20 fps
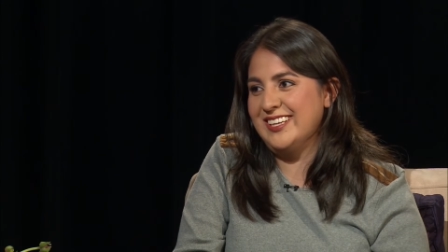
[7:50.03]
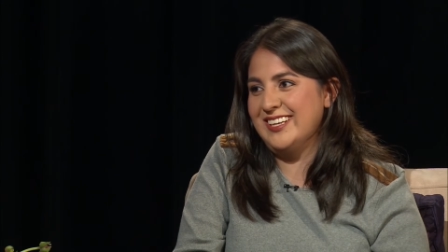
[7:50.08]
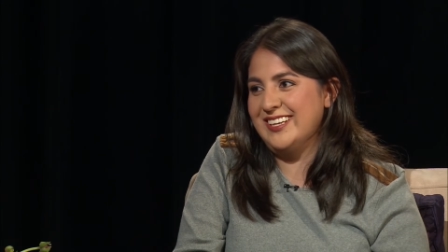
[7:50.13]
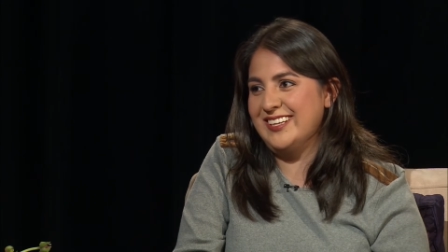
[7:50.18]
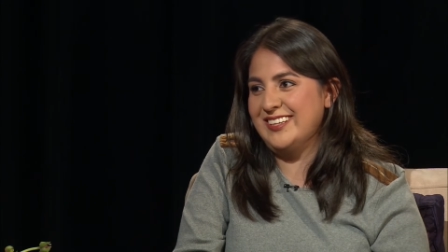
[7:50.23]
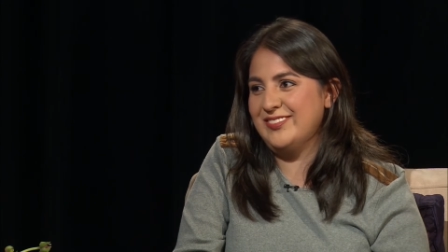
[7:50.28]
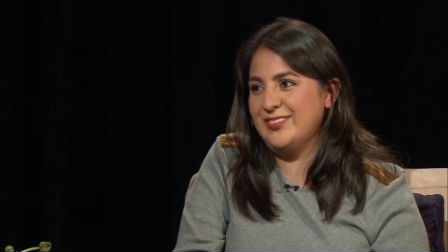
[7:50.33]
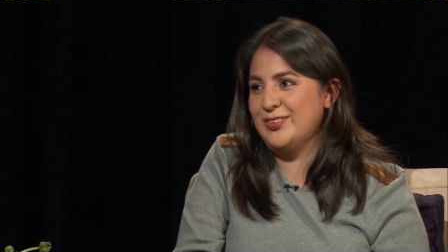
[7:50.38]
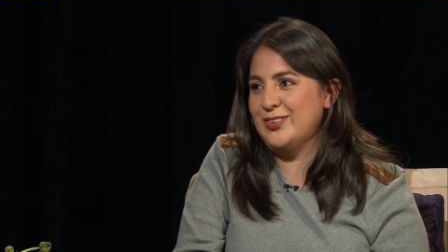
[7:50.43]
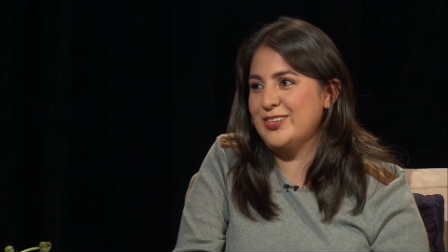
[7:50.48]
Uh,
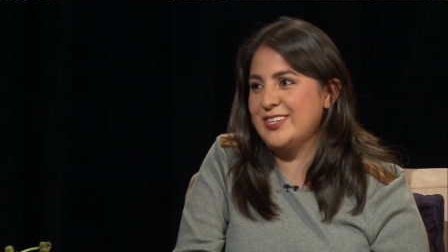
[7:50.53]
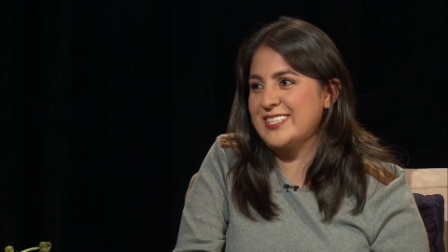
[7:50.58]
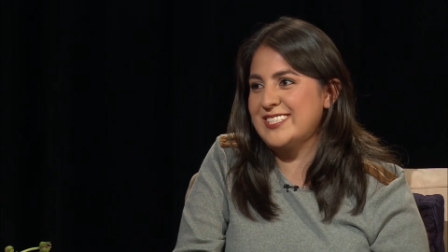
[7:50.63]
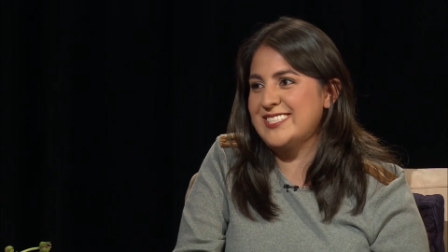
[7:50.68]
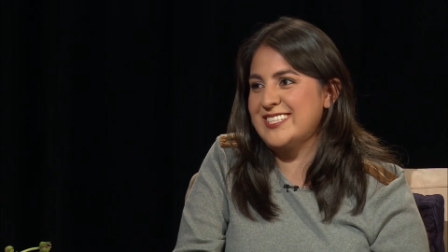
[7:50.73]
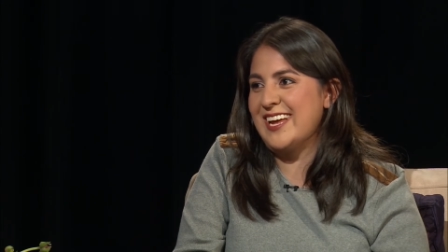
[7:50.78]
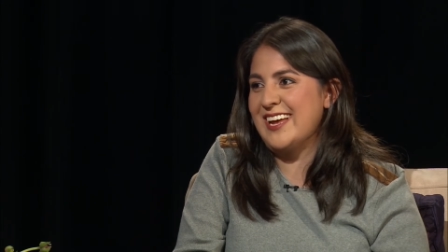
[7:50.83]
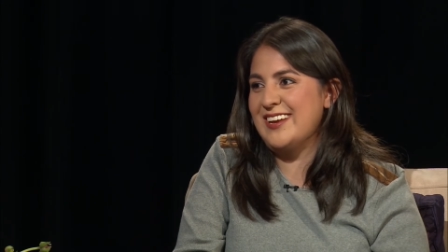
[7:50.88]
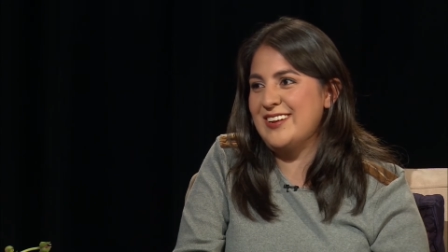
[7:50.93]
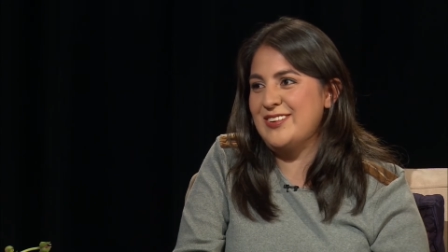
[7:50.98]
is oh.
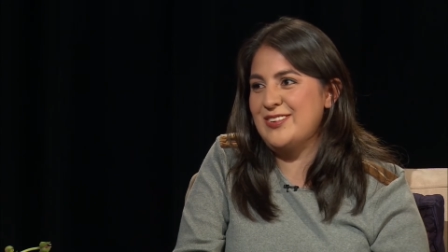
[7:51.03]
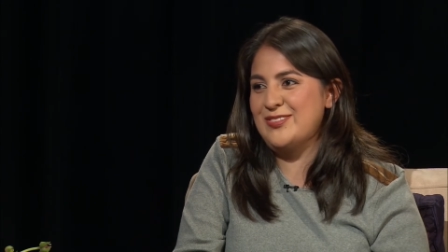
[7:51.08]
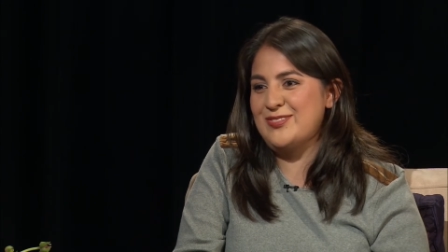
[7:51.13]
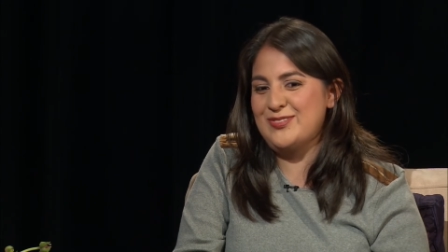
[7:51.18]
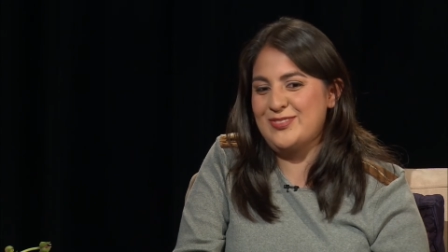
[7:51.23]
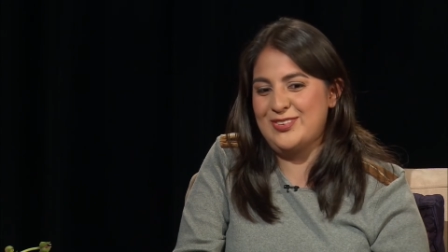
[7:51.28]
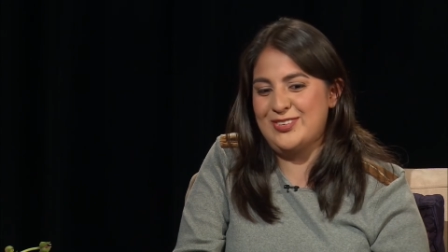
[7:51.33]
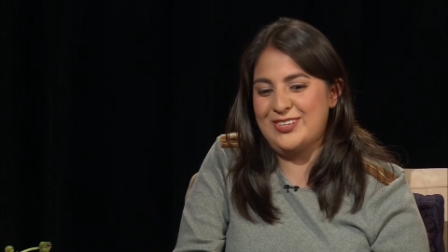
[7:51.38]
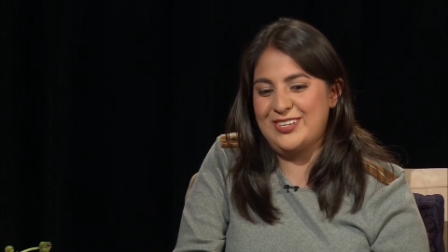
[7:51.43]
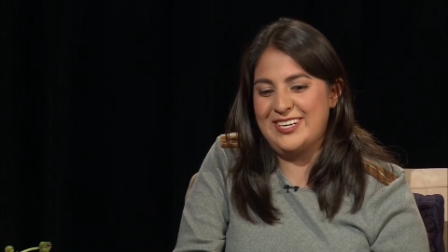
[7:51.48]
not known
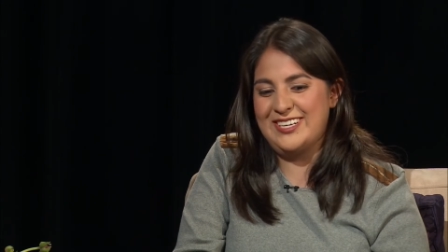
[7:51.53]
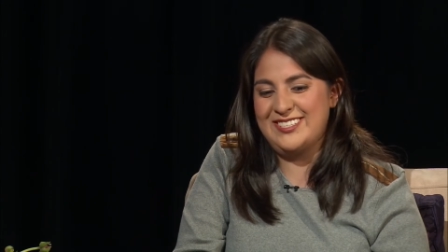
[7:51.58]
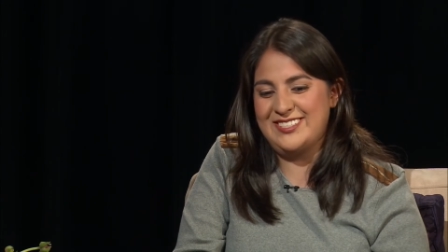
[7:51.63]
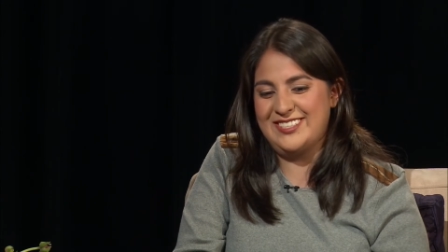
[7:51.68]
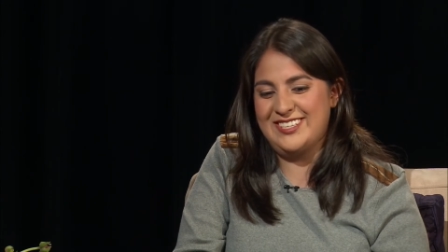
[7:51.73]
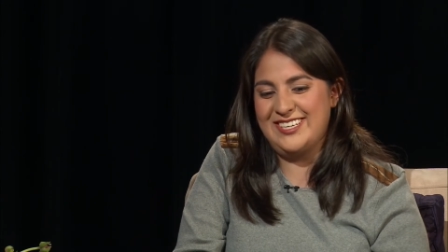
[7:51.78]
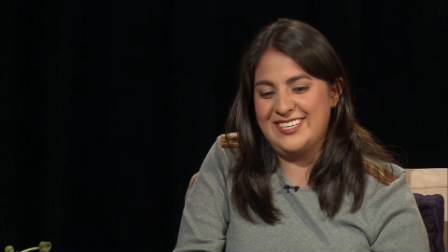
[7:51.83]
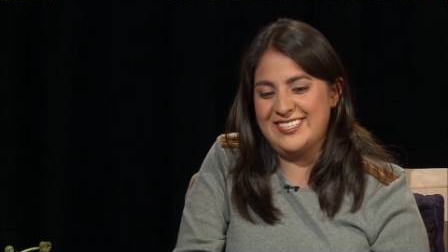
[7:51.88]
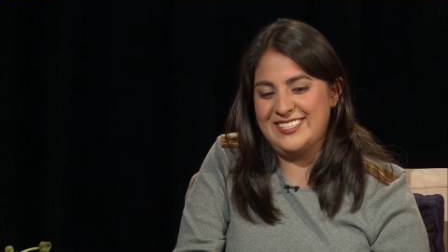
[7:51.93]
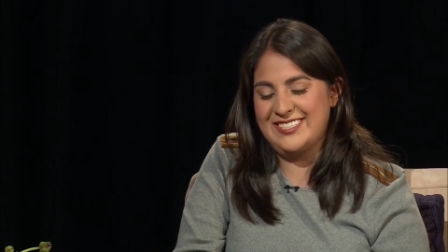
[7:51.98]
for
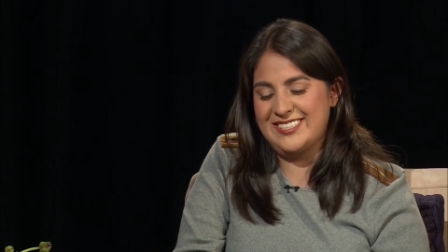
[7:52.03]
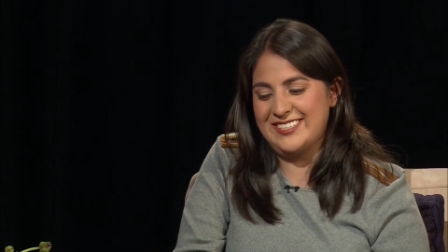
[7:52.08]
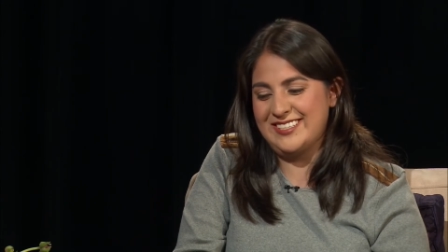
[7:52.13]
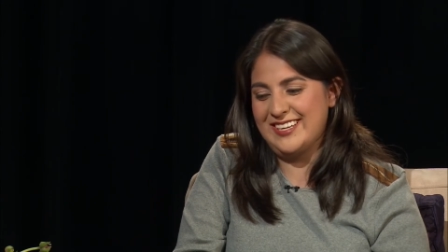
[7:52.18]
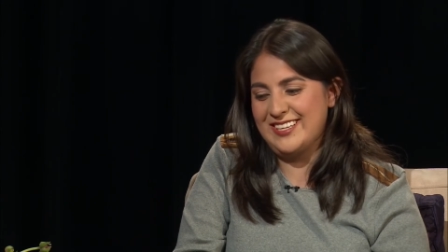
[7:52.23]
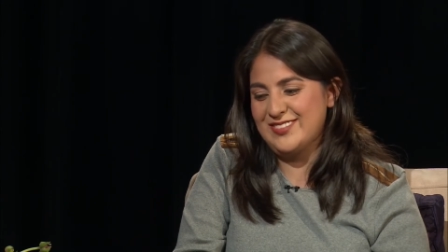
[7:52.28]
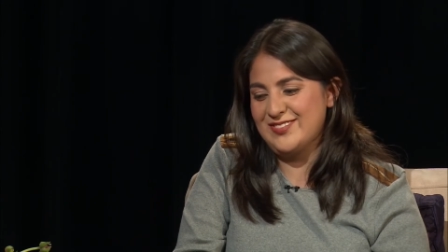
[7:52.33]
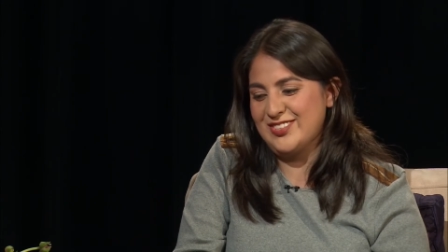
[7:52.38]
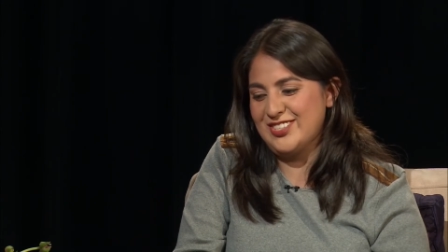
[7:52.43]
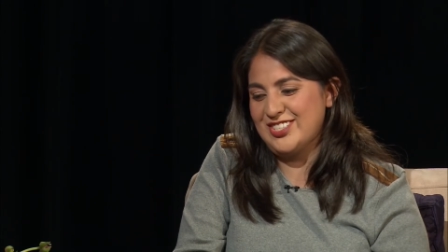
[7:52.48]
education,
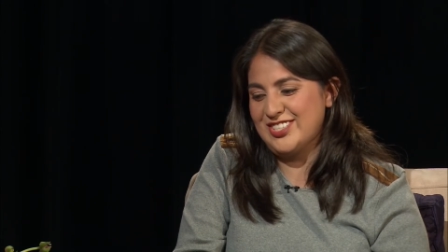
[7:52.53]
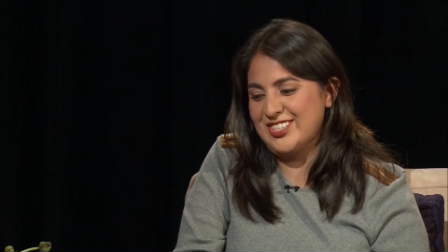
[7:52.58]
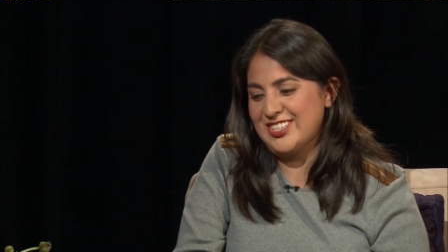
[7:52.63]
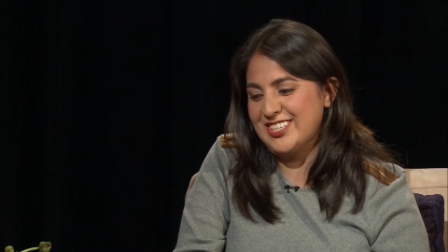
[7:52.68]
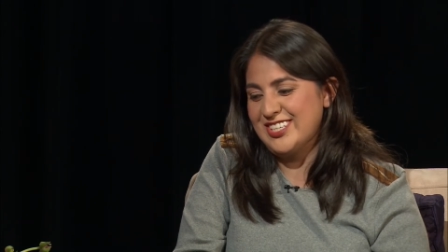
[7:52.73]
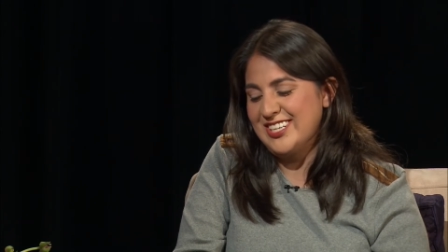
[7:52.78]
that's for sure.